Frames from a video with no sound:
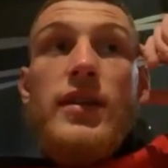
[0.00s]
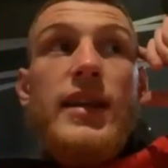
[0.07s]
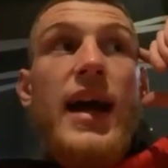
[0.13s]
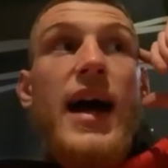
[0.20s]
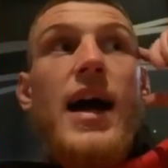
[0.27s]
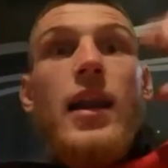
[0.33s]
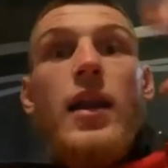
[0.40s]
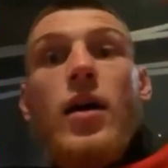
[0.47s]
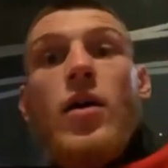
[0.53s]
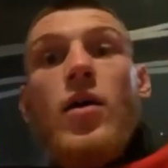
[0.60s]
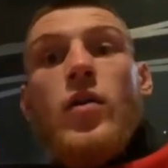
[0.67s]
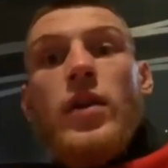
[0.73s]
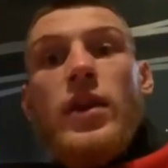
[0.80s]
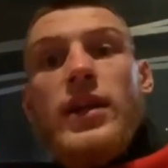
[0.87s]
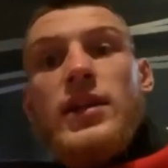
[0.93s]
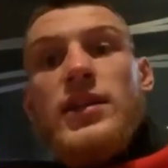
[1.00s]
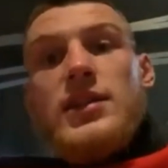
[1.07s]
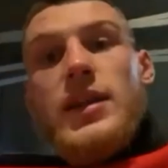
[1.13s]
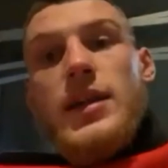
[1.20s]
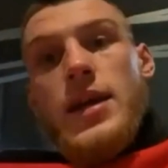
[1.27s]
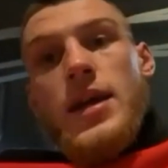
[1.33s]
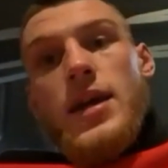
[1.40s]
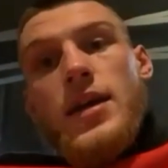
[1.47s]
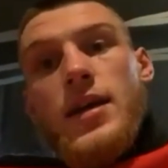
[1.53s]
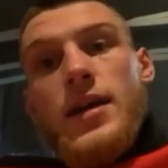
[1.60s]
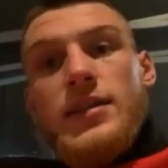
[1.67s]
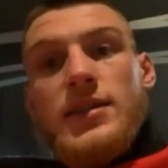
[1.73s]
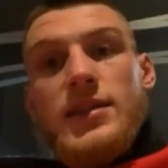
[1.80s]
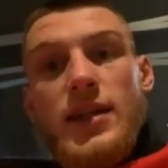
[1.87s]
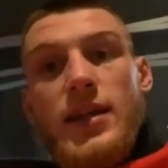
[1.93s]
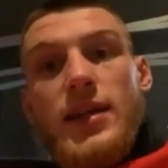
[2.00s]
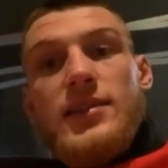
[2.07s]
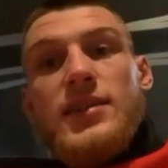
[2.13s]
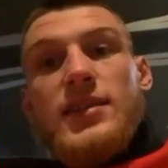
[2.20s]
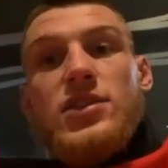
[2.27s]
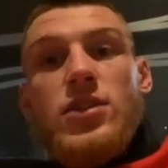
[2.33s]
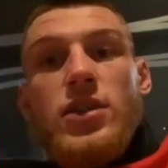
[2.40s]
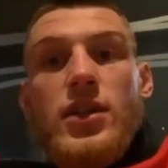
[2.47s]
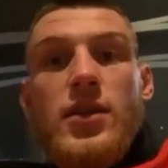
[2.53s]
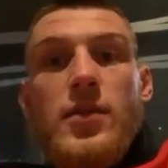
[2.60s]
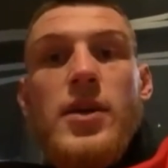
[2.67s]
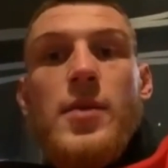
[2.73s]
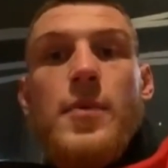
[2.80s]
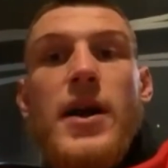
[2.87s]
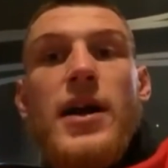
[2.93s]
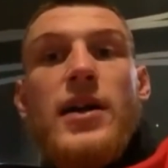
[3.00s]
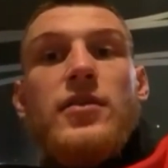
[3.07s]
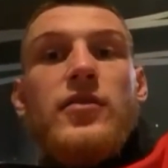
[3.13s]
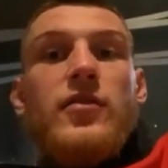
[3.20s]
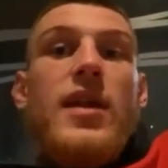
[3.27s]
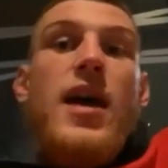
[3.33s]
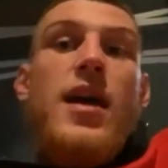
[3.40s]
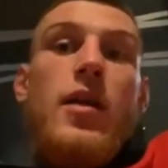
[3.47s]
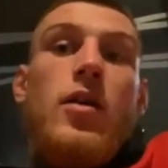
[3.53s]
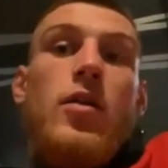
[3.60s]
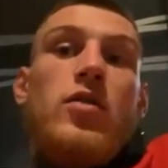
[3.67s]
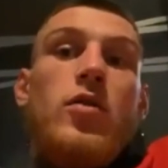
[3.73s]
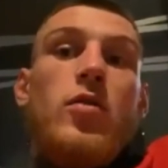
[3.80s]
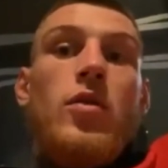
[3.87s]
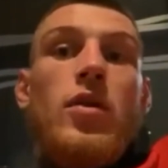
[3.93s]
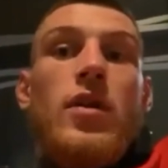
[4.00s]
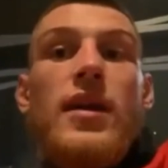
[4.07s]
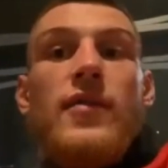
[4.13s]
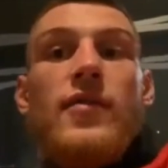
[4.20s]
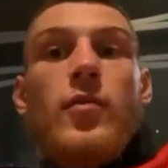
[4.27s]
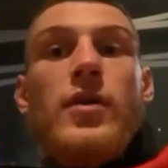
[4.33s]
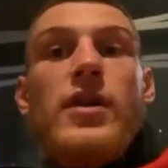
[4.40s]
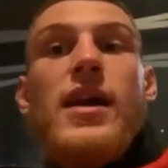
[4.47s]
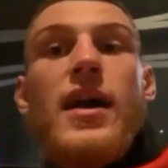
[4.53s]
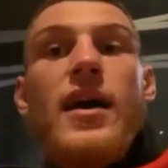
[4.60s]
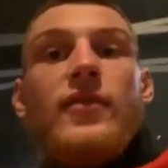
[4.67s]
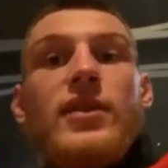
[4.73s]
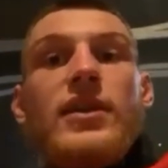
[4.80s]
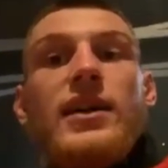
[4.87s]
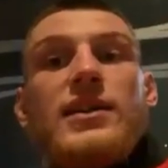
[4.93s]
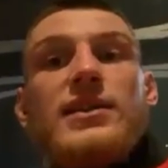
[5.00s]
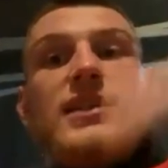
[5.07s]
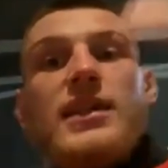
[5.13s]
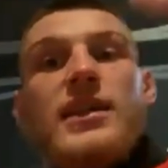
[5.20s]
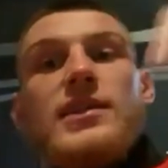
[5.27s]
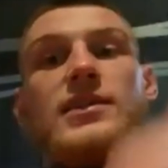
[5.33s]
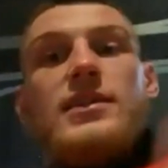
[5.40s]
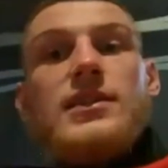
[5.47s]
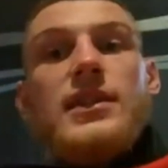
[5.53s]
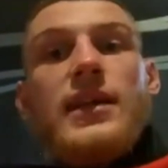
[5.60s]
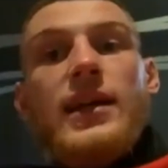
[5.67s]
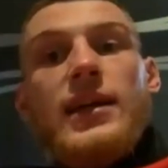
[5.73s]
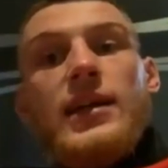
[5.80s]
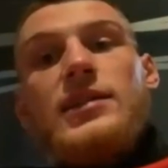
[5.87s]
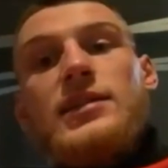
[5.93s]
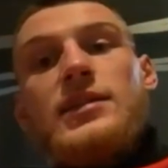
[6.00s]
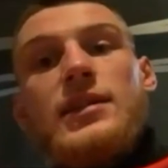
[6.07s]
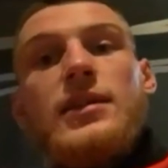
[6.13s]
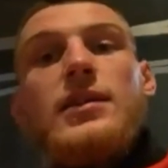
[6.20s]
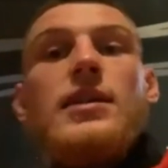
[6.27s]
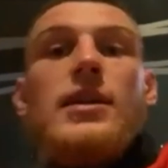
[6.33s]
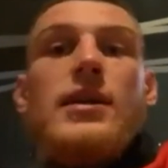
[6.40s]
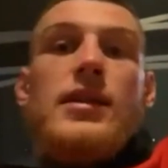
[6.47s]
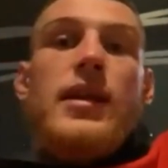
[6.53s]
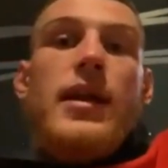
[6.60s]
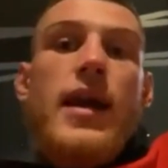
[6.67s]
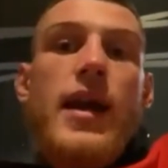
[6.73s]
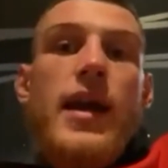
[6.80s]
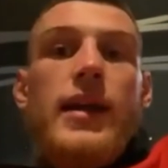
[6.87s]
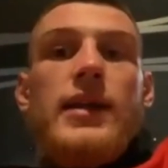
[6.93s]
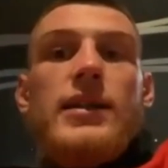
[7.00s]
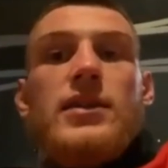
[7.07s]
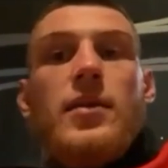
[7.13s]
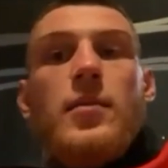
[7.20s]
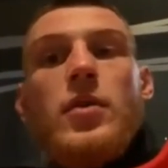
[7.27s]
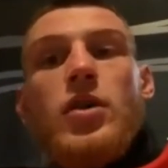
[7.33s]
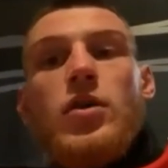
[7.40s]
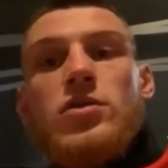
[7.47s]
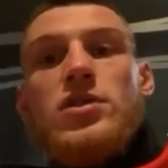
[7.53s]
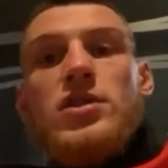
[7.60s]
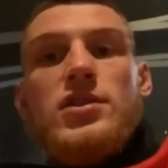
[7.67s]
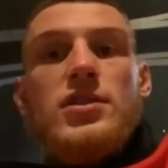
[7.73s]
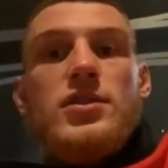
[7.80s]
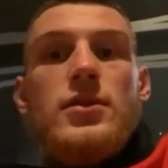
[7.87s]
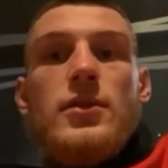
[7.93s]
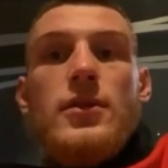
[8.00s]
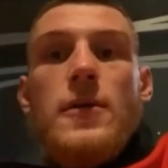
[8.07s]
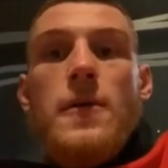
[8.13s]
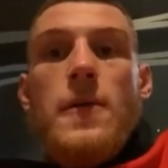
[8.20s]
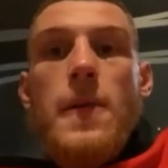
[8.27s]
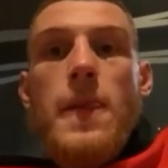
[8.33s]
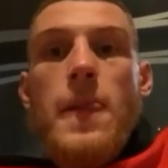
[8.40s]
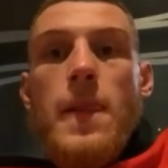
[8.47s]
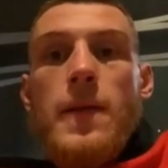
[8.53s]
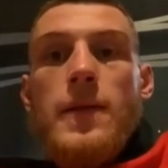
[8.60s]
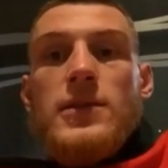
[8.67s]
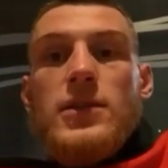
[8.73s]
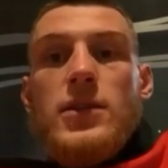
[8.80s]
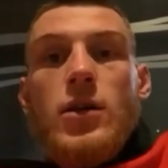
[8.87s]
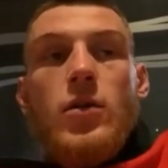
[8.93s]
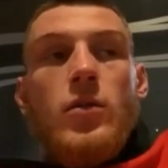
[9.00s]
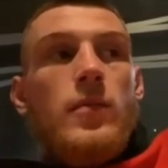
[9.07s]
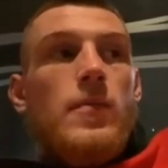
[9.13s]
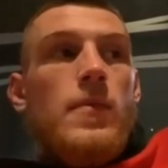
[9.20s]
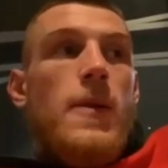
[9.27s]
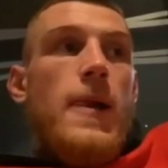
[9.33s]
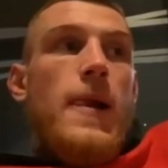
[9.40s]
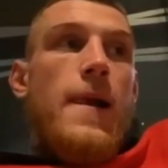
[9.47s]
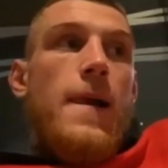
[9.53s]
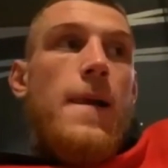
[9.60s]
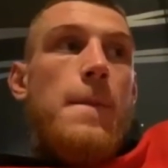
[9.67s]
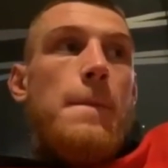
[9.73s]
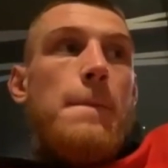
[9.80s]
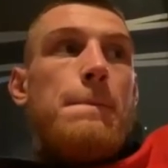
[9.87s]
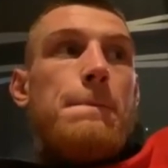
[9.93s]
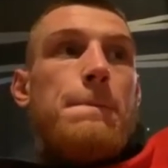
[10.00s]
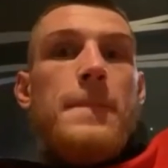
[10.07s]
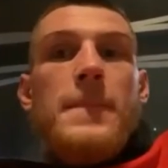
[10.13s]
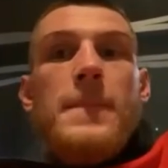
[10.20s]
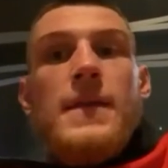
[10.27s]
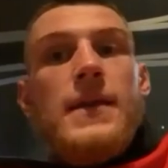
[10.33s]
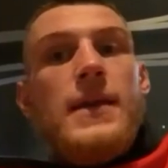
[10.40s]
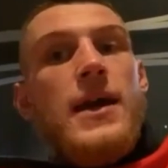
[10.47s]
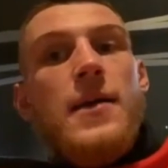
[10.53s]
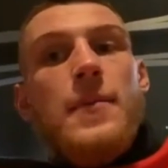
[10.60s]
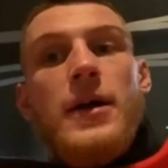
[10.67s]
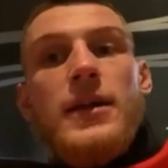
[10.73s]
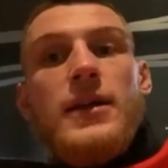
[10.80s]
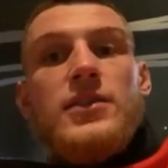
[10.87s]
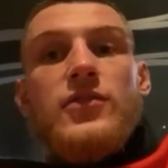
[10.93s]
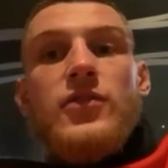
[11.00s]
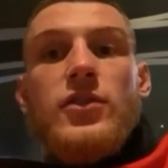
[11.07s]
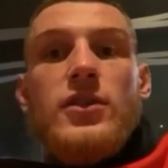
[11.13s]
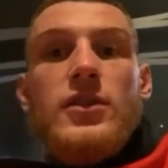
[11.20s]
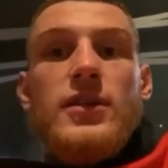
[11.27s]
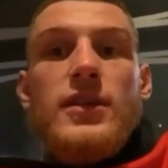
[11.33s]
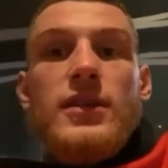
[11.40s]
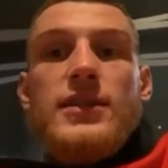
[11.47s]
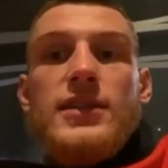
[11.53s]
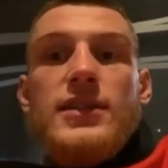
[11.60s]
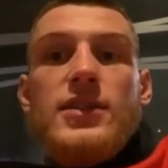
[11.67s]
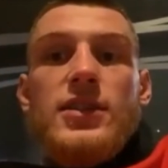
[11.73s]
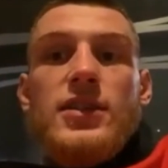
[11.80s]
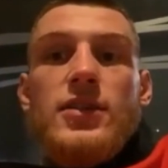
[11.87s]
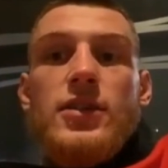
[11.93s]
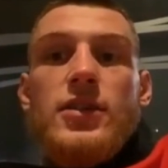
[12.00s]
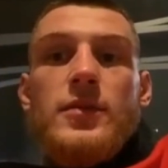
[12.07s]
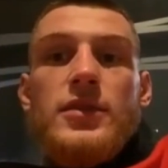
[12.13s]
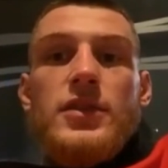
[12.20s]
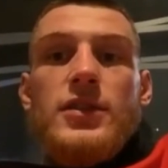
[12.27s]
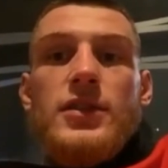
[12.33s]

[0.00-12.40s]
That alone is uh, is is exciting to be a part of. Let alone the world level where you have the Garcias, the Tanks, the the Haneys, Kambosos. So um, yeah, man, it's fucking it's exciting times.